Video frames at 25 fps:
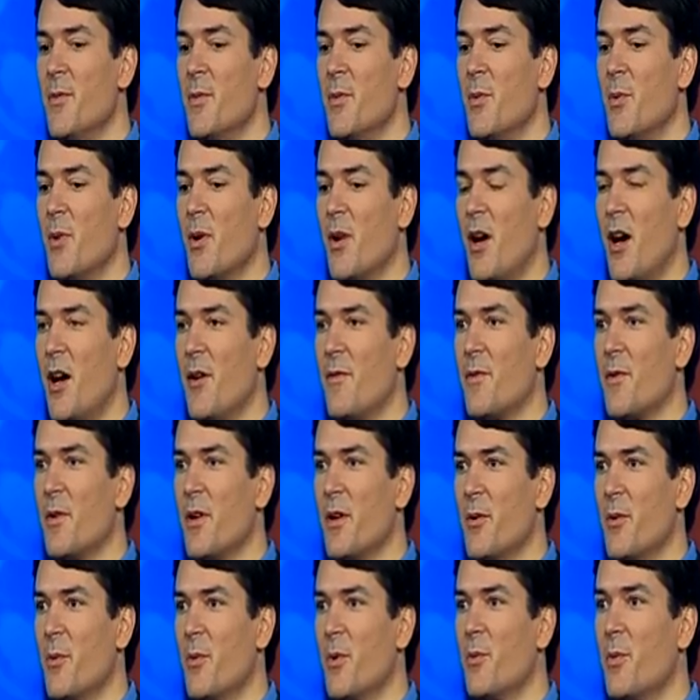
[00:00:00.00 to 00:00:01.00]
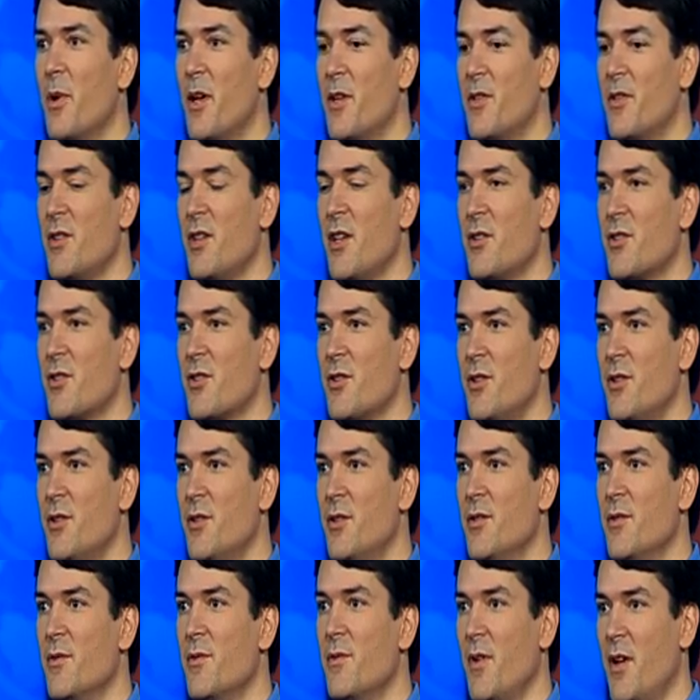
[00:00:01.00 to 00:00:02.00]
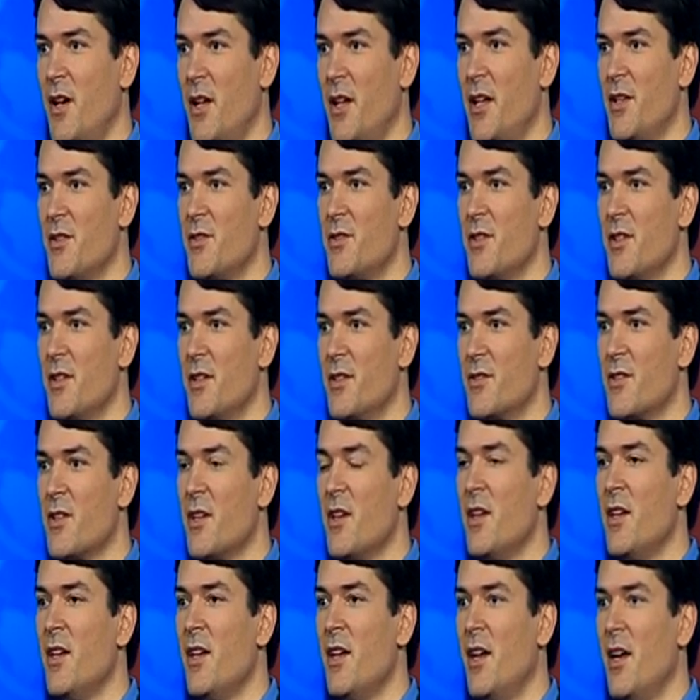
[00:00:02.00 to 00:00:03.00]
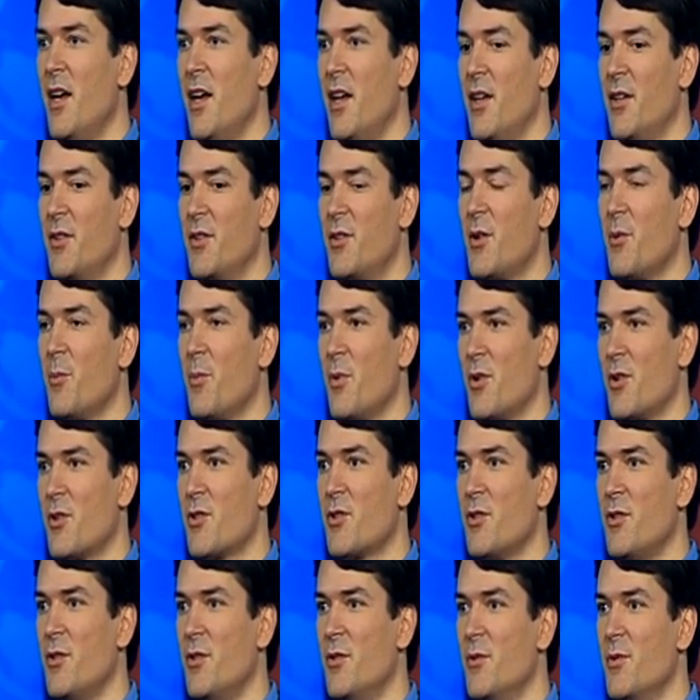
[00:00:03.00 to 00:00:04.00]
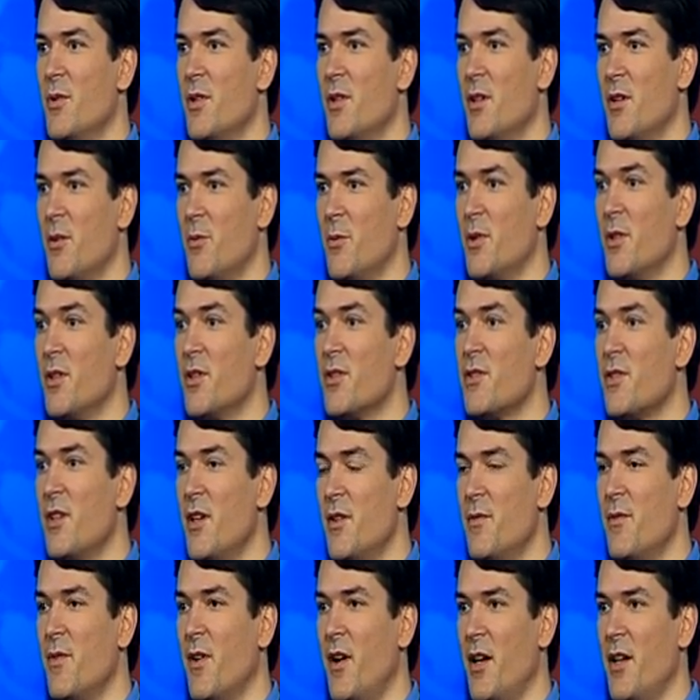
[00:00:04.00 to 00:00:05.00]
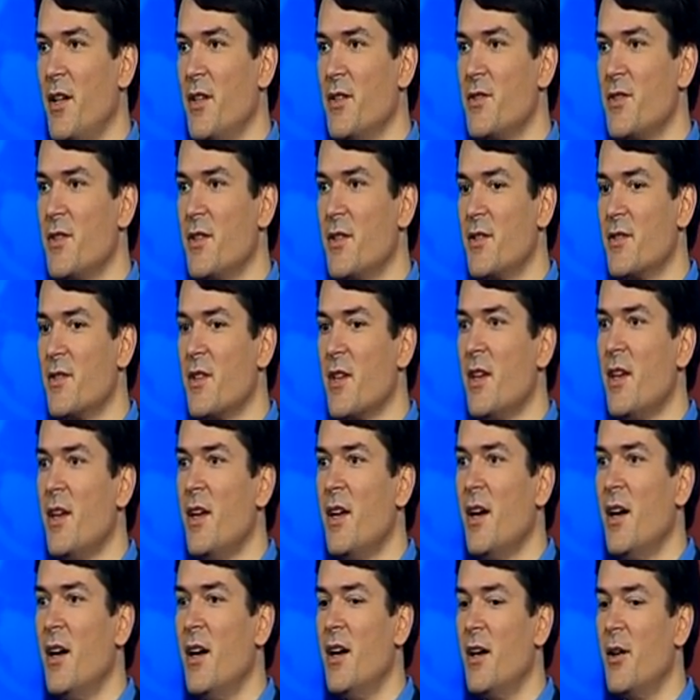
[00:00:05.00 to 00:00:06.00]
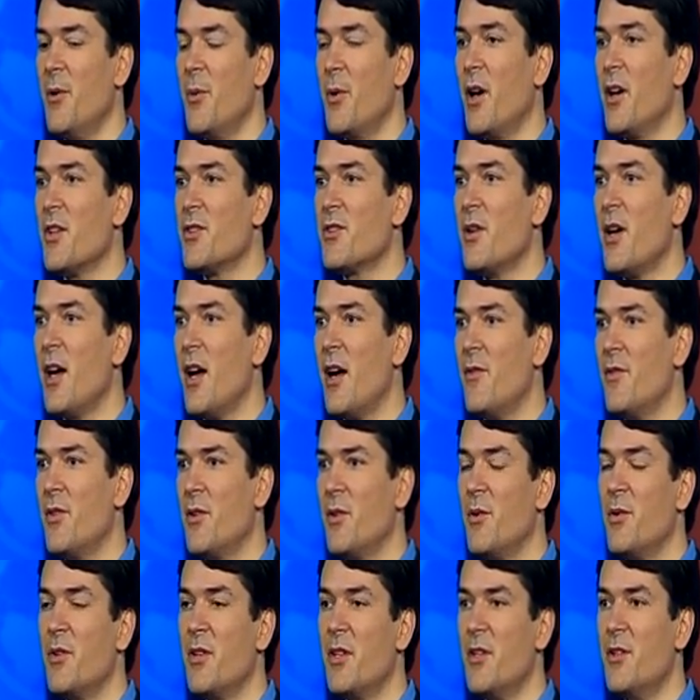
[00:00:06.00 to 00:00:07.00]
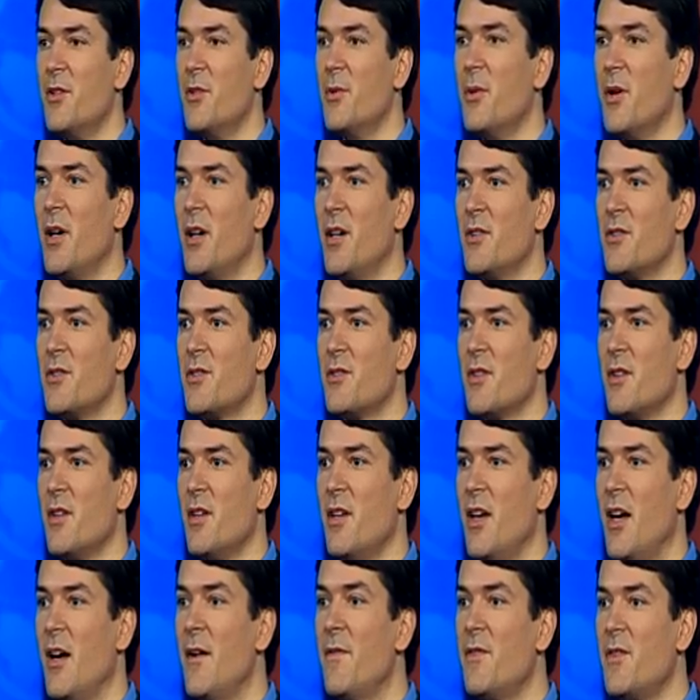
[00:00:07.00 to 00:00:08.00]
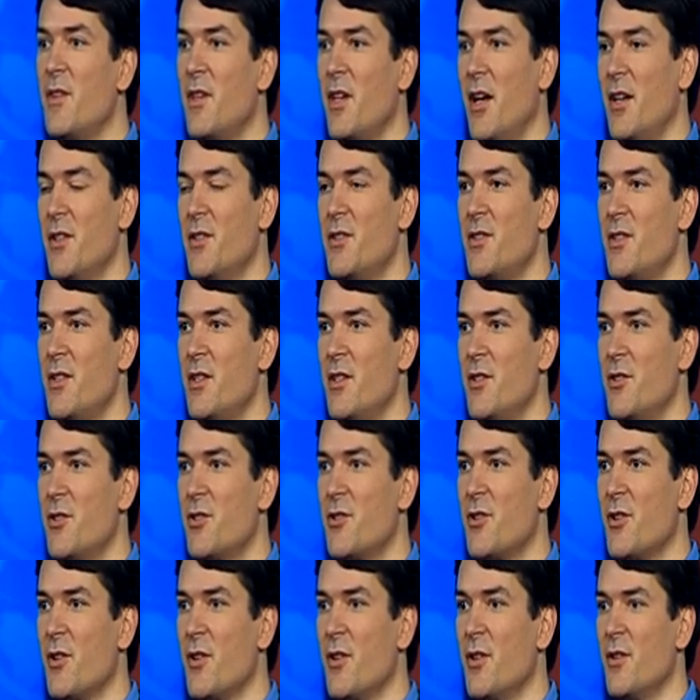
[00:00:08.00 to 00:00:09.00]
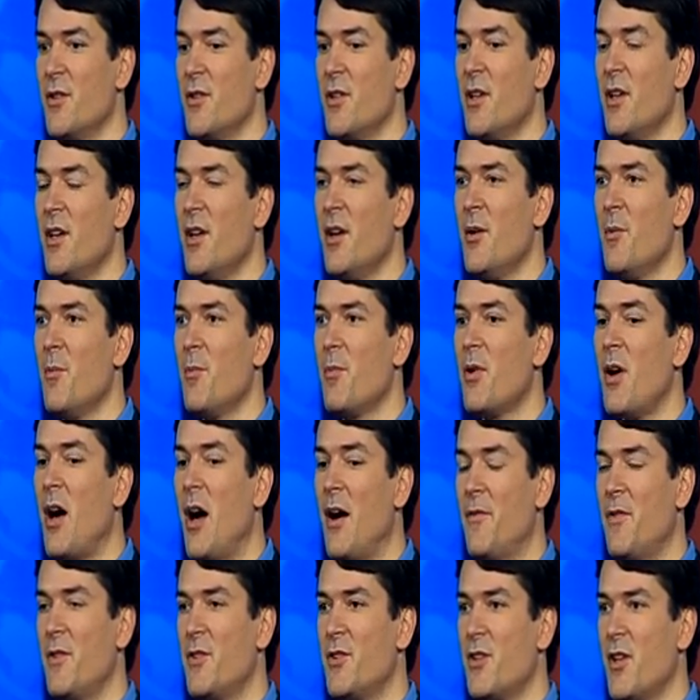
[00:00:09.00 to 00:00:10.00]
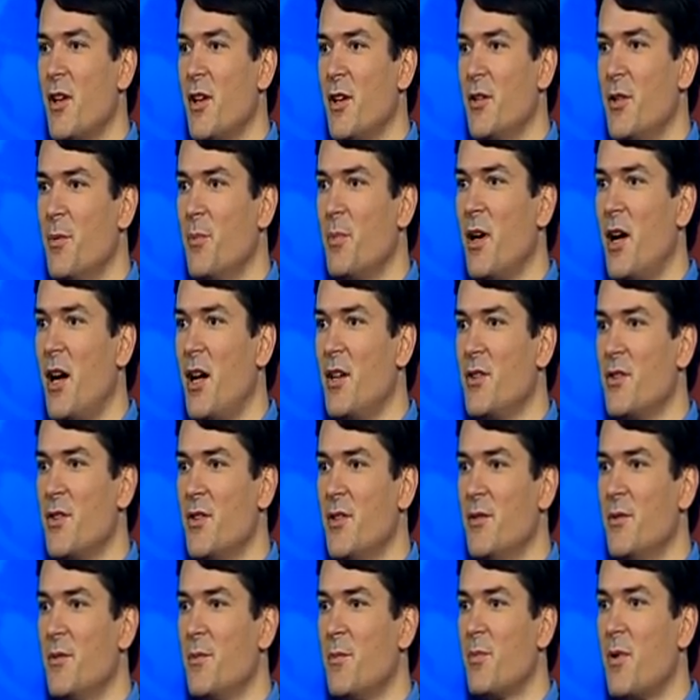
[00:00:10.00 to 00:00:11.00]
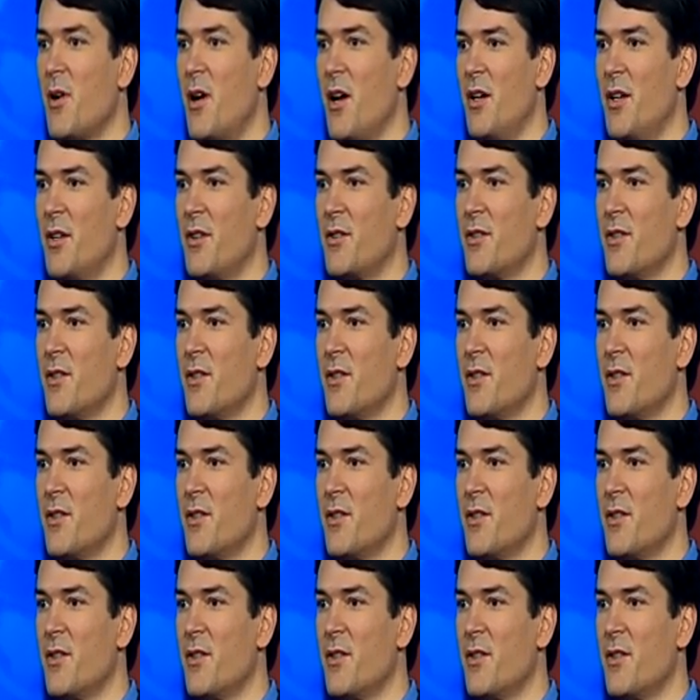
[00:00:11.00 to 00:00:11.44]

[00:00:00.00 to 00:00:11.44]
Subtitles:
we're offering residential financings and commercial real estate financings. We also have the only U.S. FDIC-insured profit-sharing deposit product.